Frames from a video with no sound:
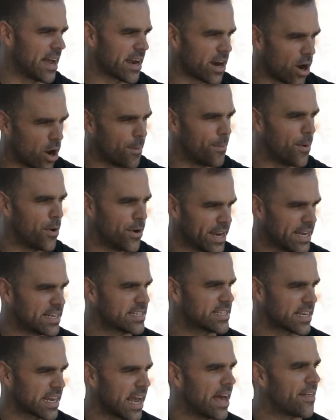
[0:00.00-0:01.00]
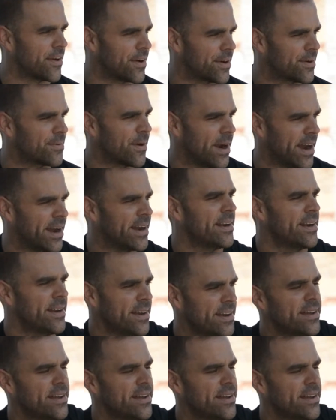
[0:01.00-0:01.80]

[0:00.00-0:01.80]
harmonious together, right?